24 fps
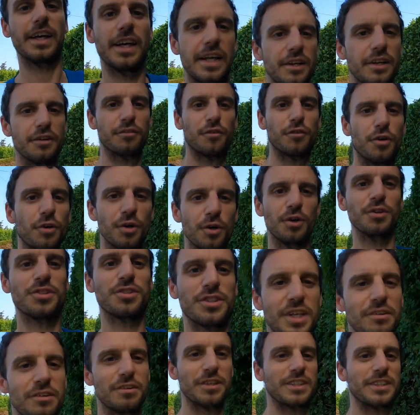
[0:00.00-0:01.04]
then of course
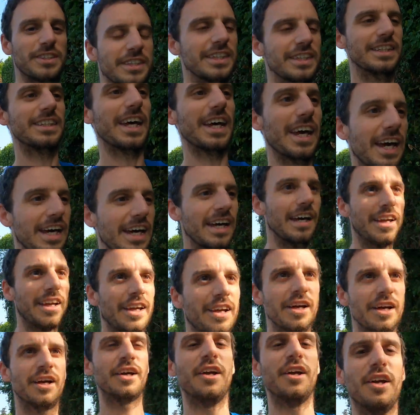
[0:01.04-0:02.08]
there is today,
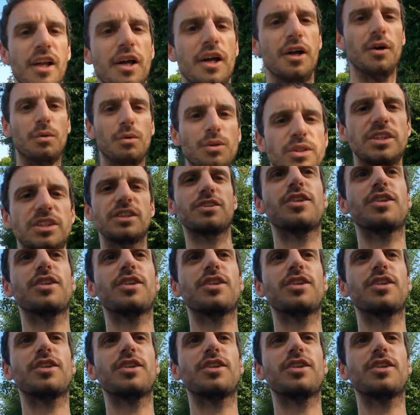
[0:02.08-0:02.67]
which